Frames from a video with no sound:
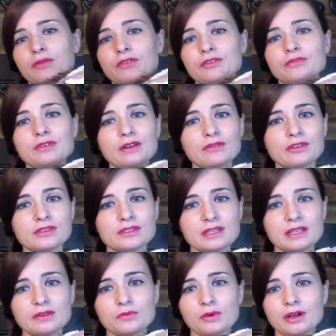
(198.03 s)
if you've never
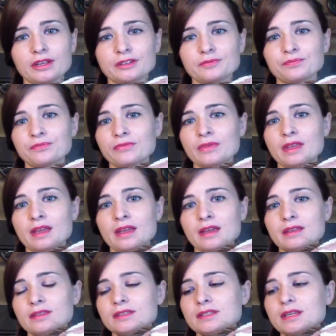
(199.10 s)
seen one,
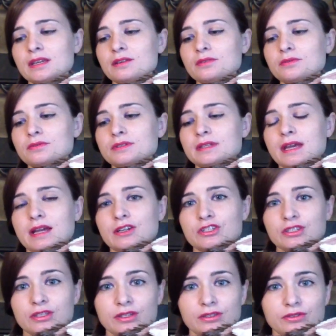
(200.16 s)
the tails
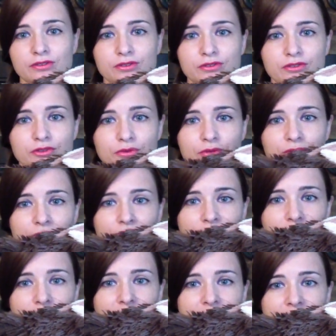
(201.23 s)
actually sort of
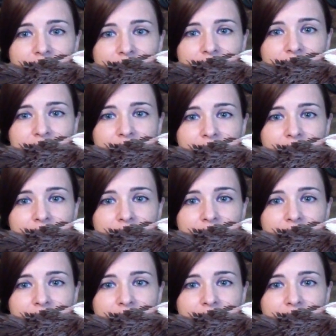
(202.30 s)
go like this,